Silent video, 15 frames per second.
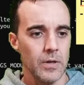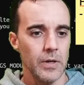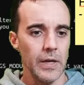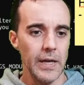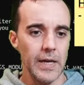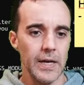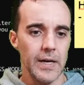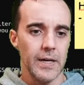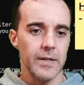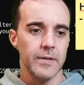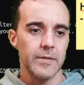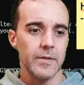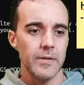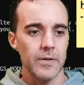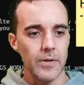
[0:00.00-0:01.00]

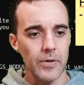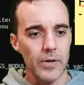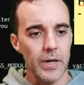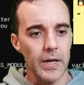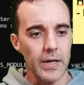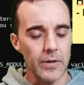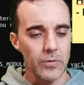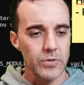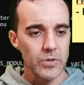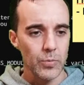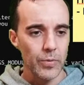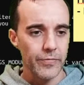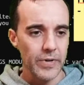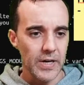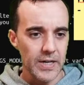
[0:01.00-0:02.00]
And okay, so
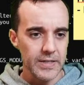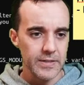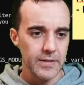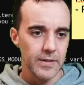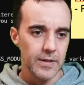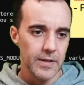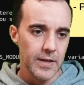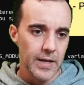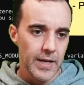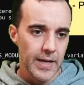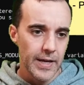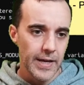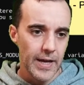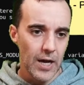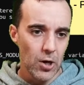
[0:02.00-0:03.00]
we've got
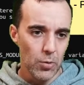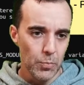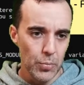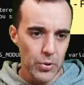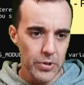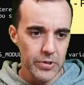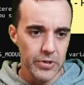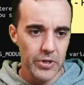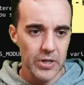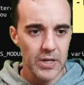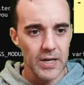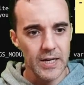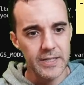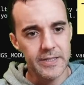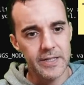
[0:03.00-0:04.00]
output the
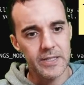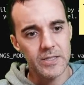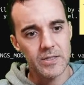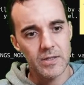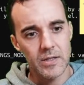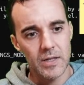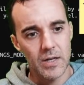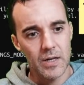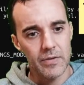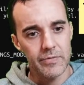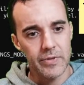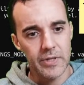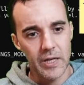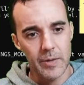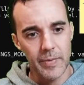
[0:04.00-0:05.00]
contents of the
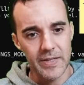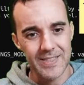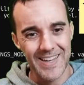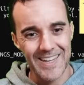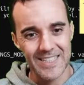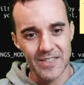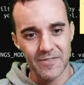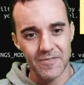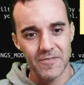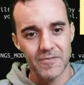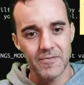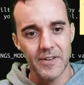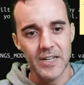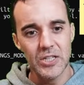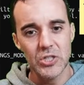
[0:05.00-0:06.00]
database as a
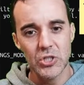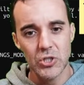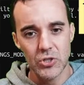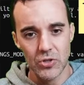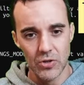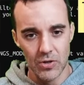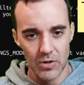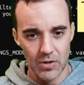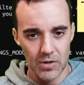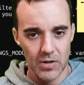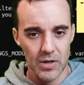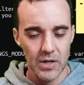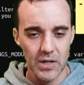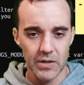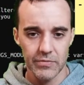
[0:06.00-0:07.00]
fixture
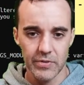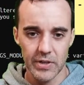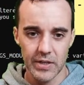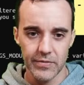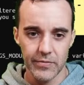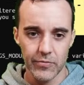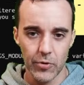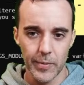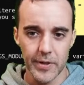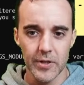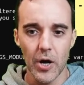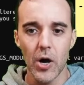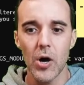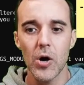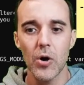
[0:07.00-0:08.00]
of the given format.
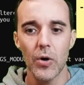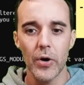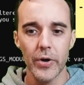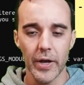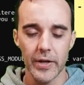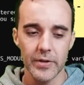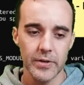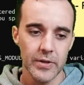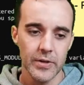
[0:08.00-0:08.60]
Oh, okay.